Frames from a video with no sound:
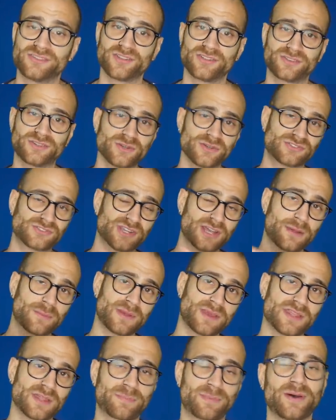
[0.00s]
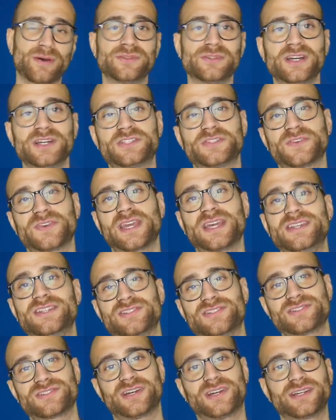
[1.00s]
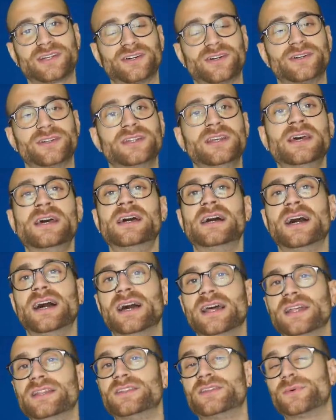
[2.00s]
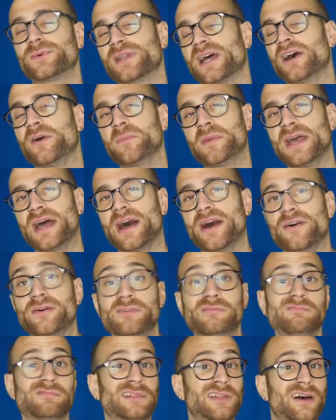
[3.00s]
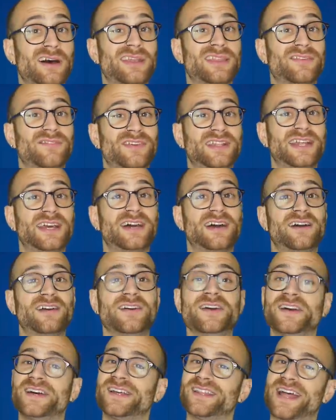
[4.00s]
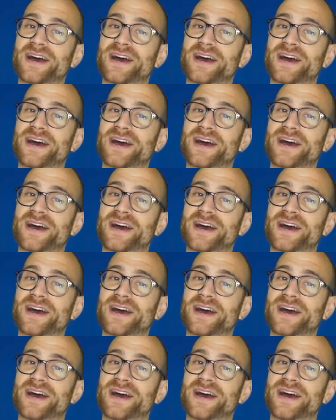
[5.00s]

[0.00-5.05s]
So do sub, hit the bell notifications icon, and you want to help me out? Like the video.